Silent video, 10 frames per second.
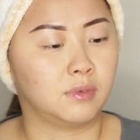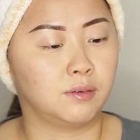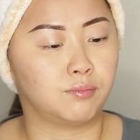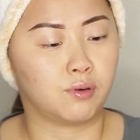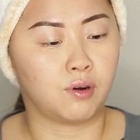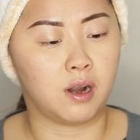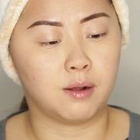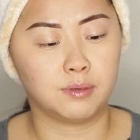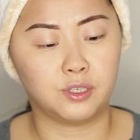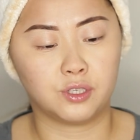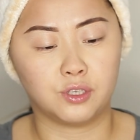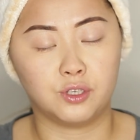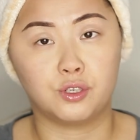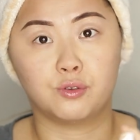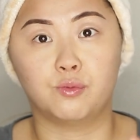I'm probably just
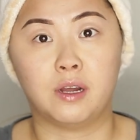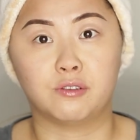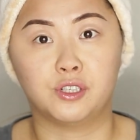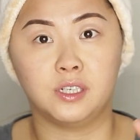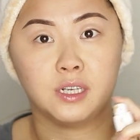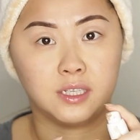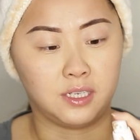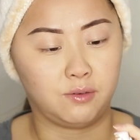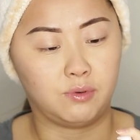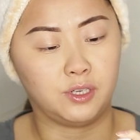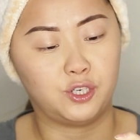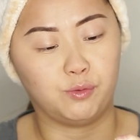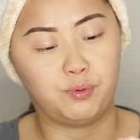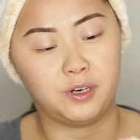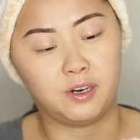gonna do how she does it, where like
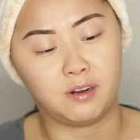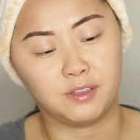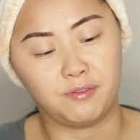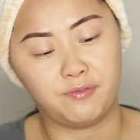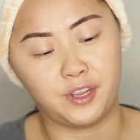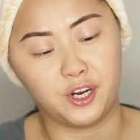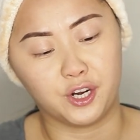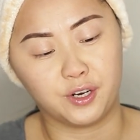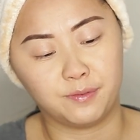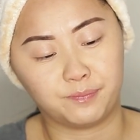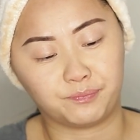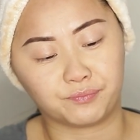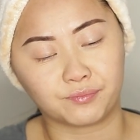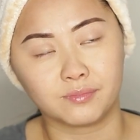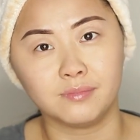she'll put it on the finger
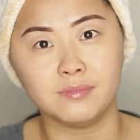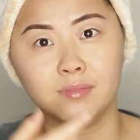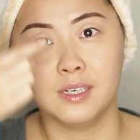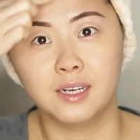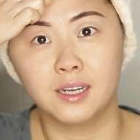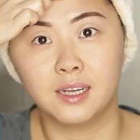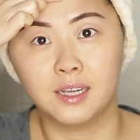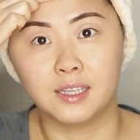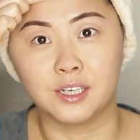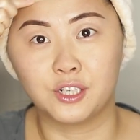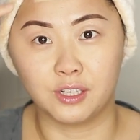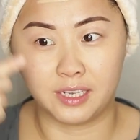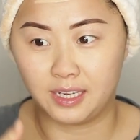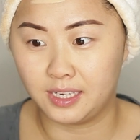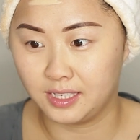and then she'll
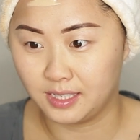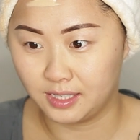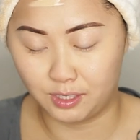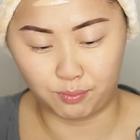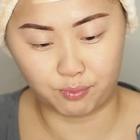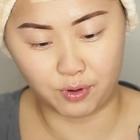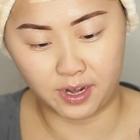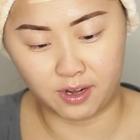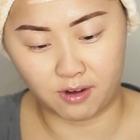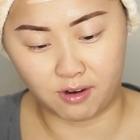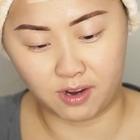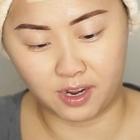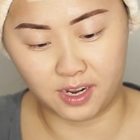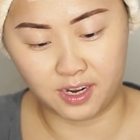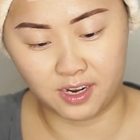like spread it
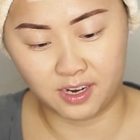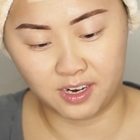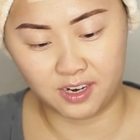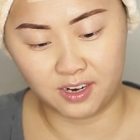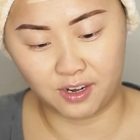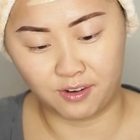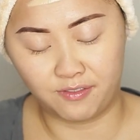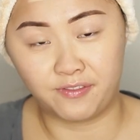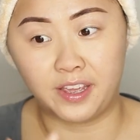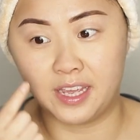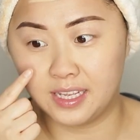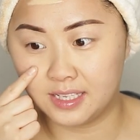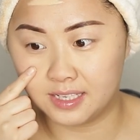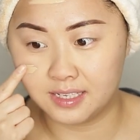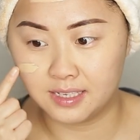on her
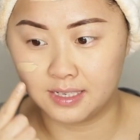face.